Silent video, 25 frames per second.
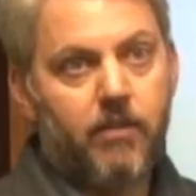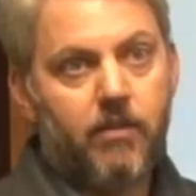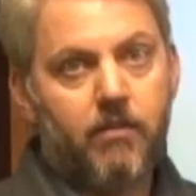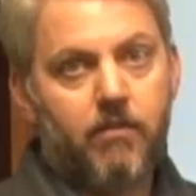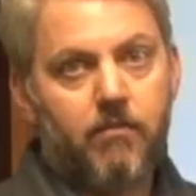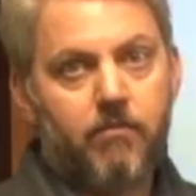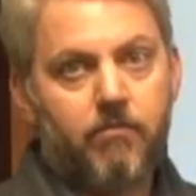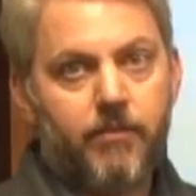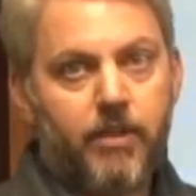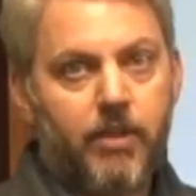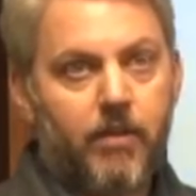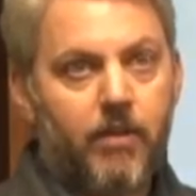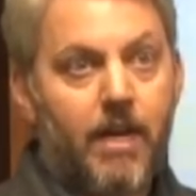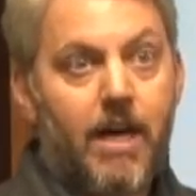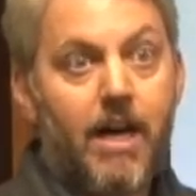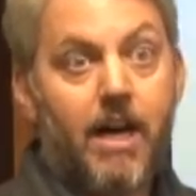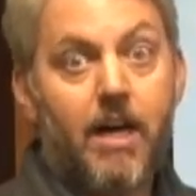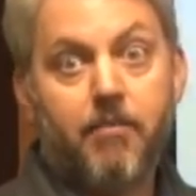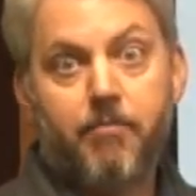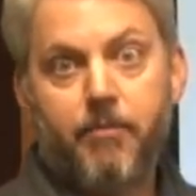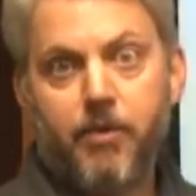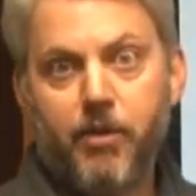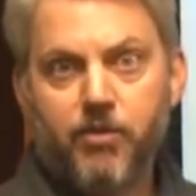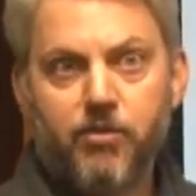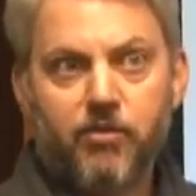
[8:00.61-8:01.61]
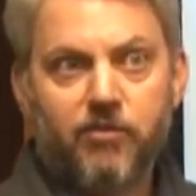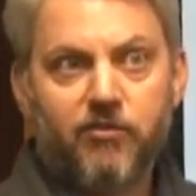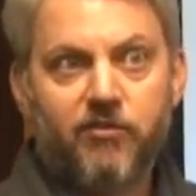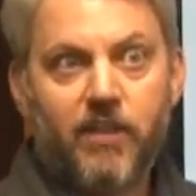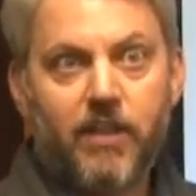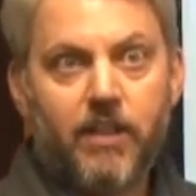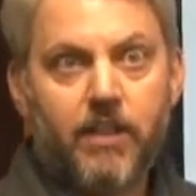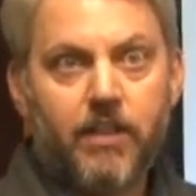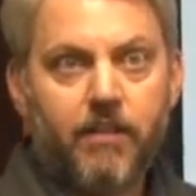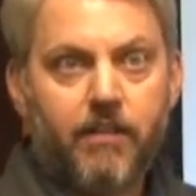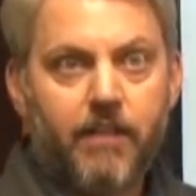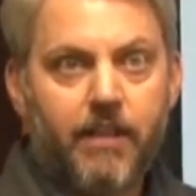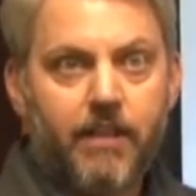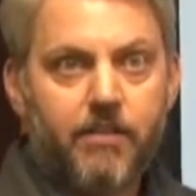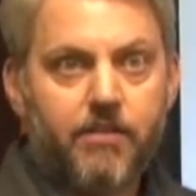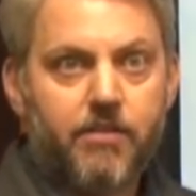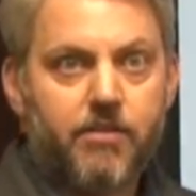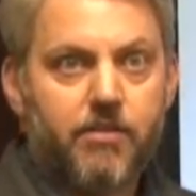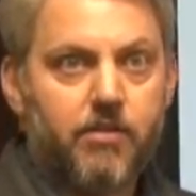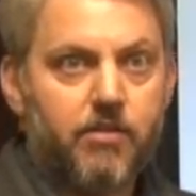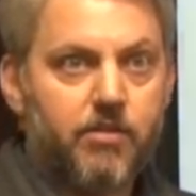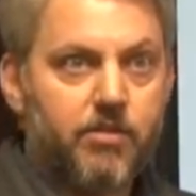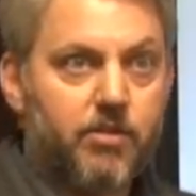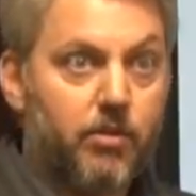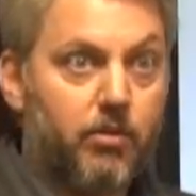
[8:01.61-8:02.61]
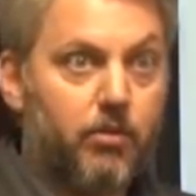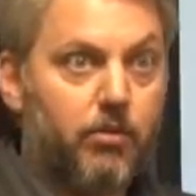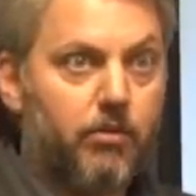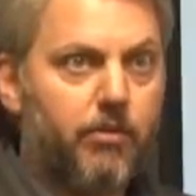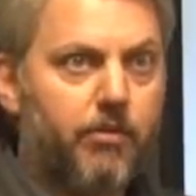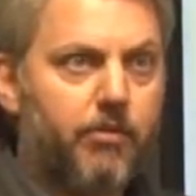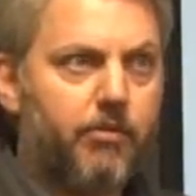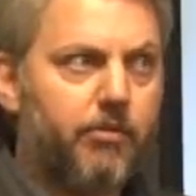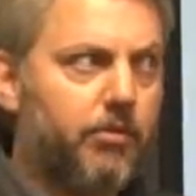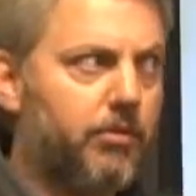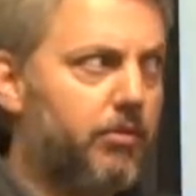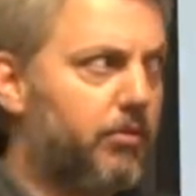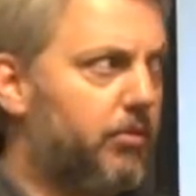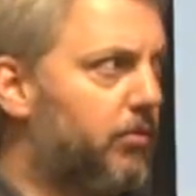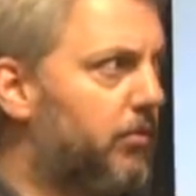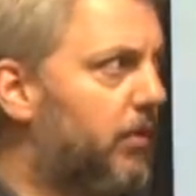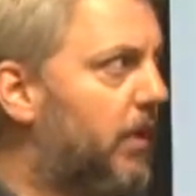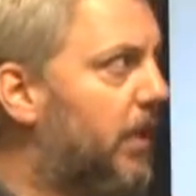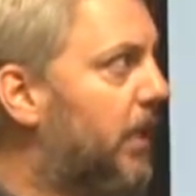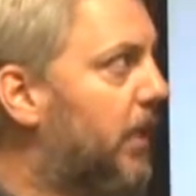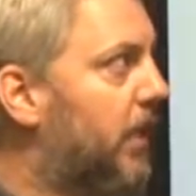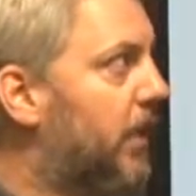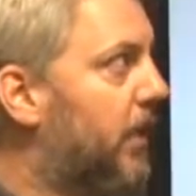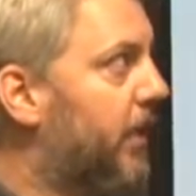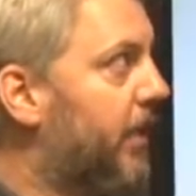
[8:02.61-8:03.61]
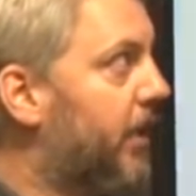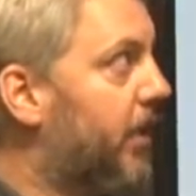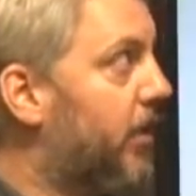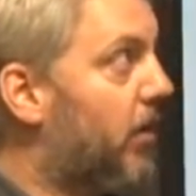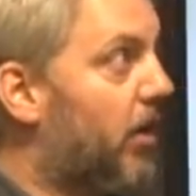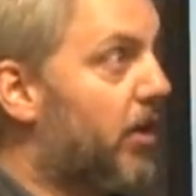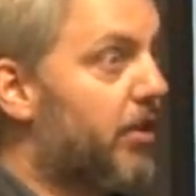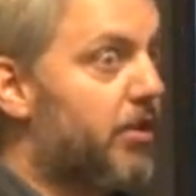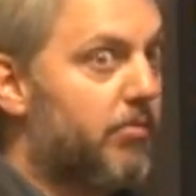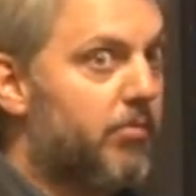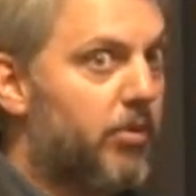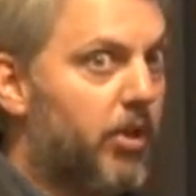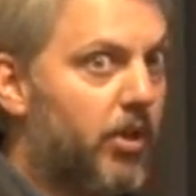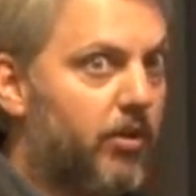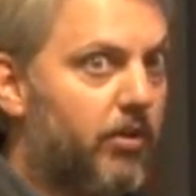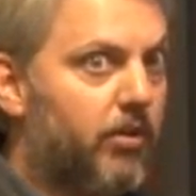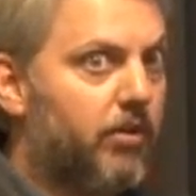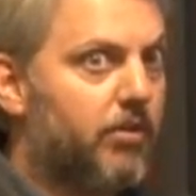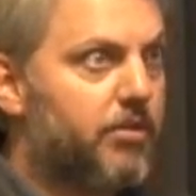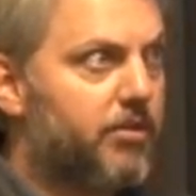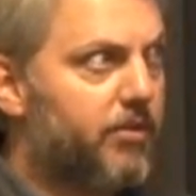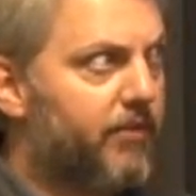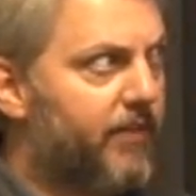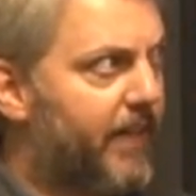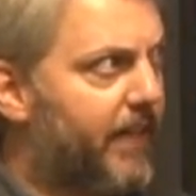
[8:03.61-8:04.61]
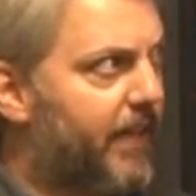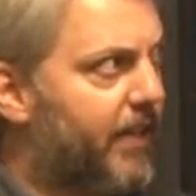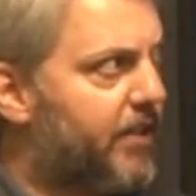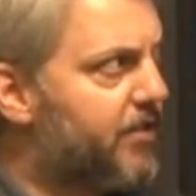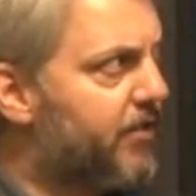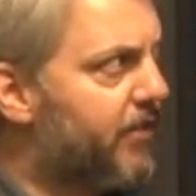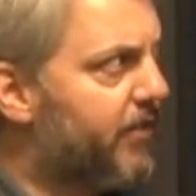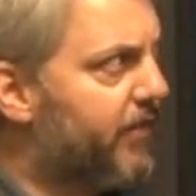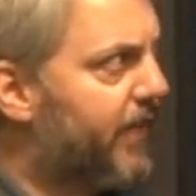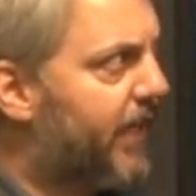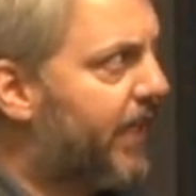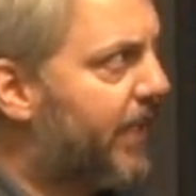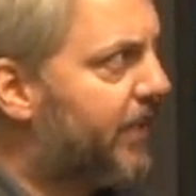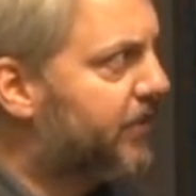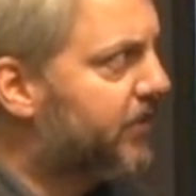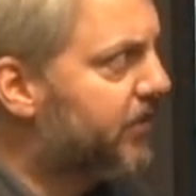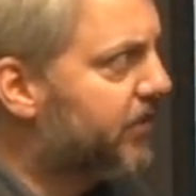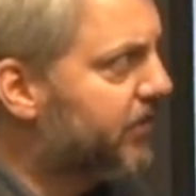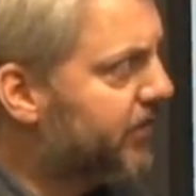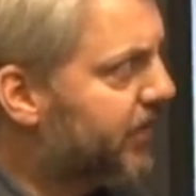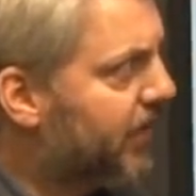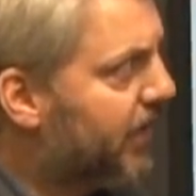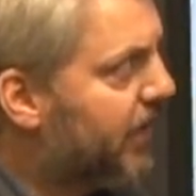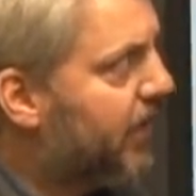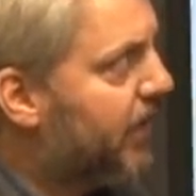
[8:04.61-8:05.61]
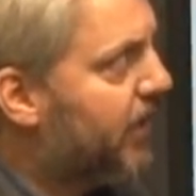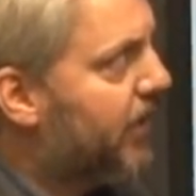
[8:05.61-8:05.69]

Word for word: a, uh, you know, a hot mutual fund that's sold through you know, other brokers or financial advisors.